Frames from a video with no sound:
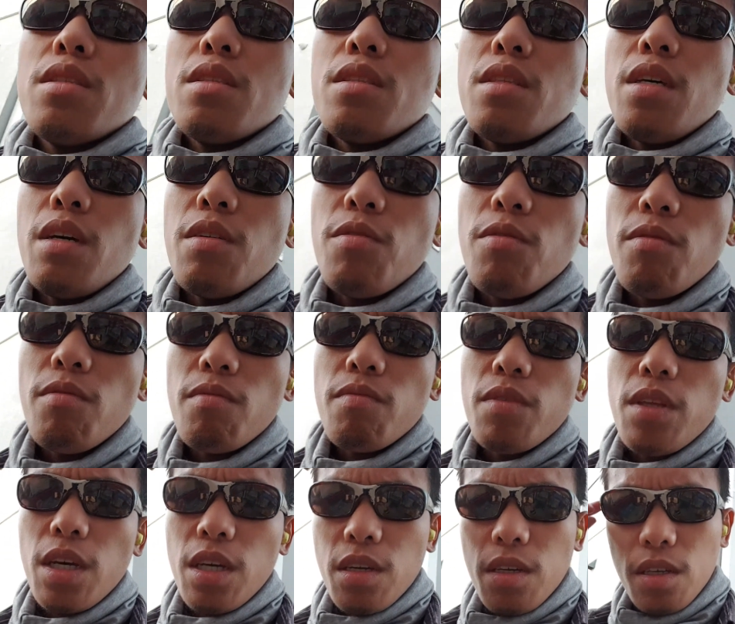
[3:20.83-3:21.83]
They,
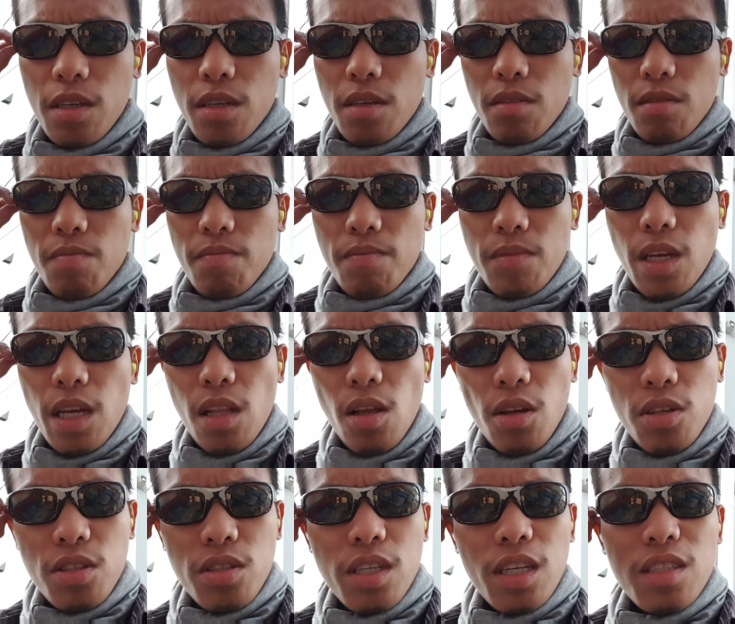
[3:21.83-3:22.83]
they, they
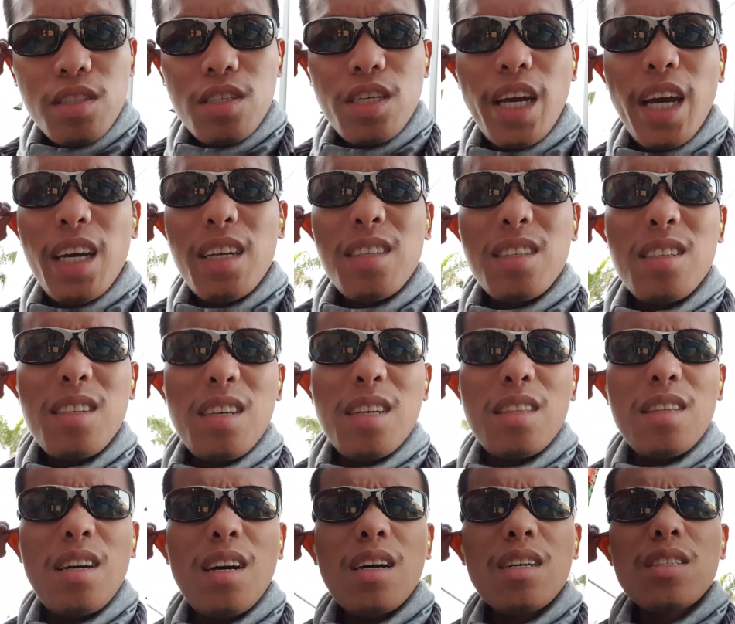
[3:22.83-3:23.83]
lost the chance,
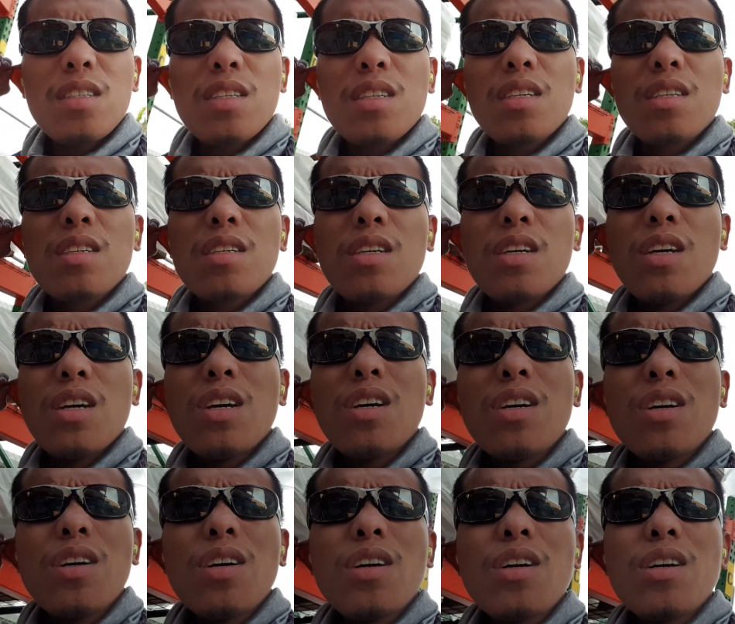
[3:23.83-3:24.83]
and us
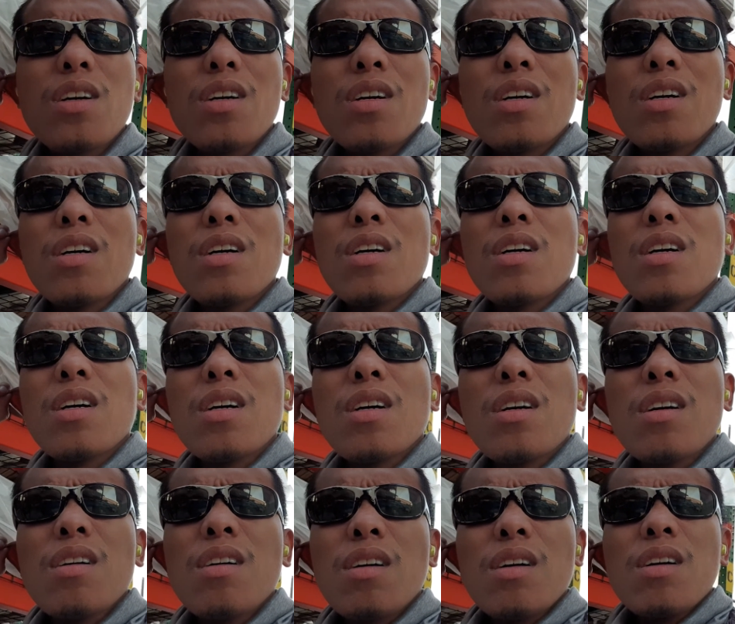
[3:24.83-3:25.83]
here,
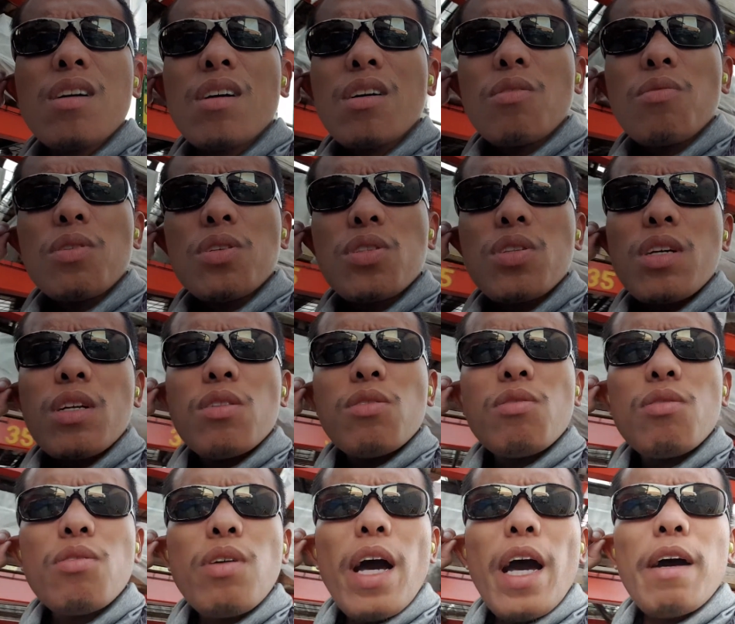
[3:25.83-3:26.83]
we still
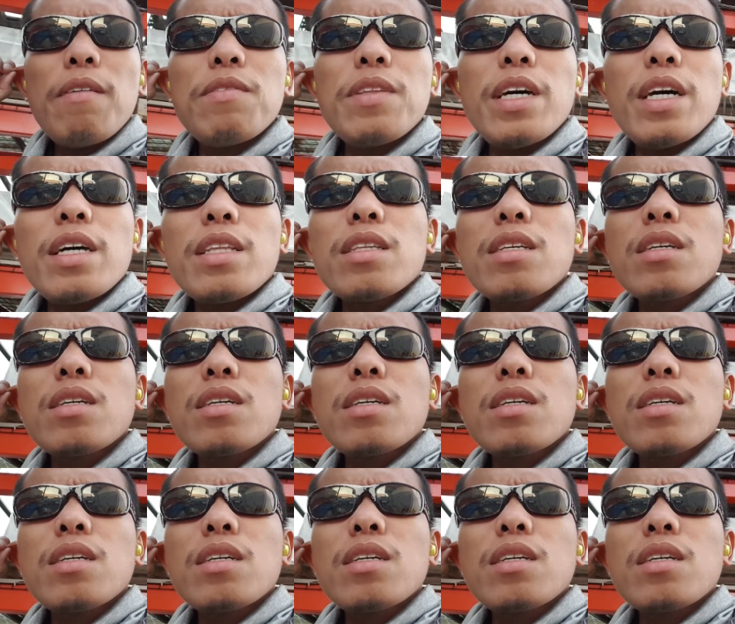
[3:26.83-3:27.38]
do have that